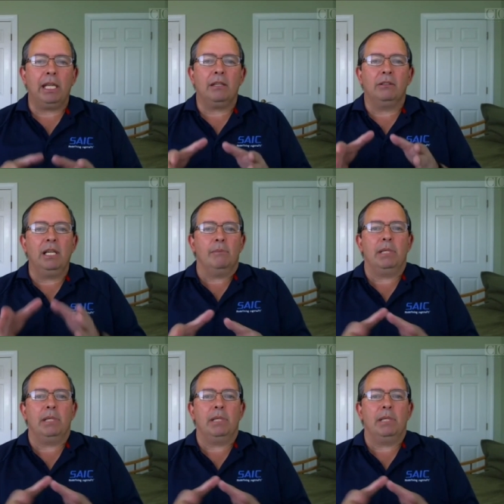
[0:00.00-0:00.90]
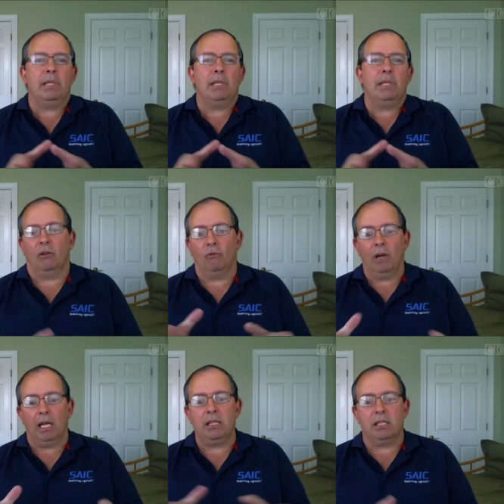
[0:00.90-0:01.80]
limited budget that
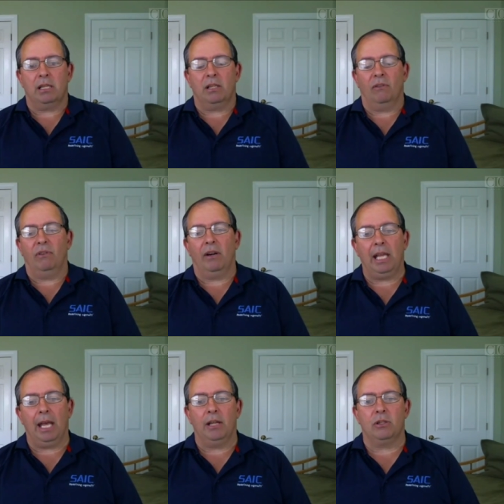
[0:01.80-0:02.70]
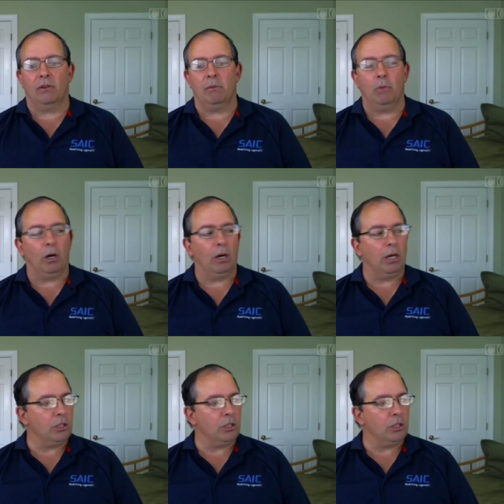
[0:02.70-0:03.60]
runs at the very edge of the
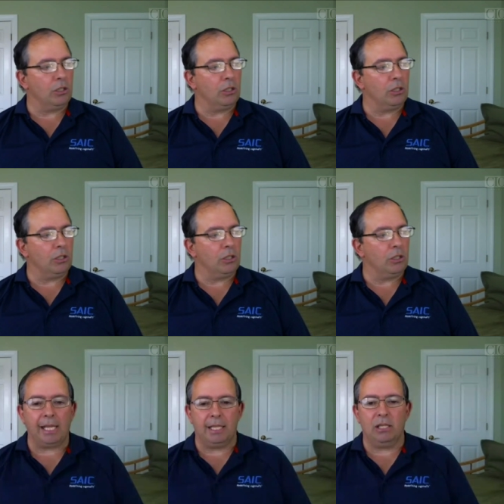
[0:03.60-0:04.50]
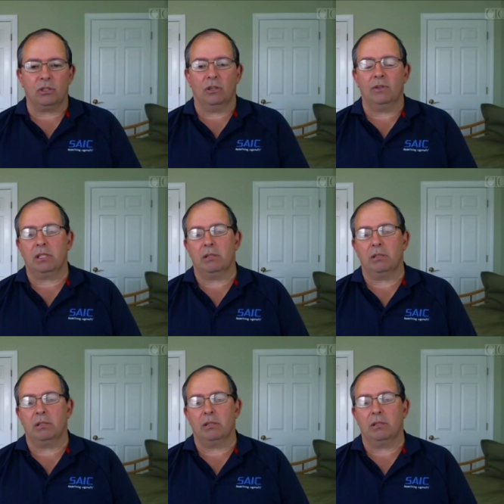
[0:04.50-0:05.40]
margin for IT service
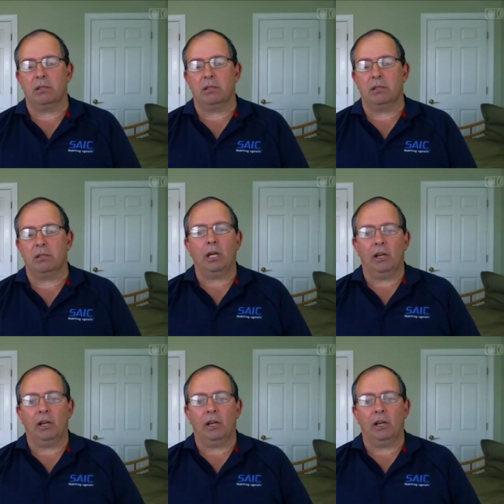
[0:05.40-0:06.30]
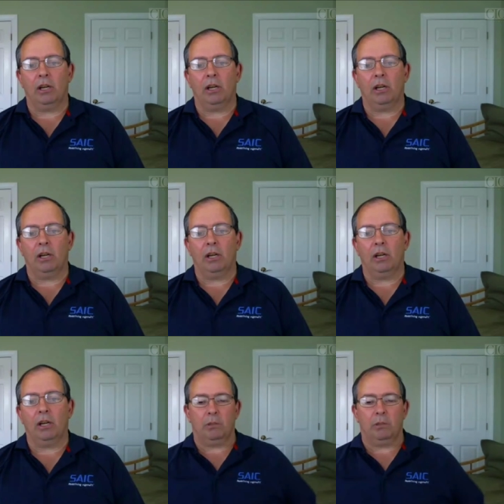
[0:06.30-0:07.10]
support. You're going to further dilute it with a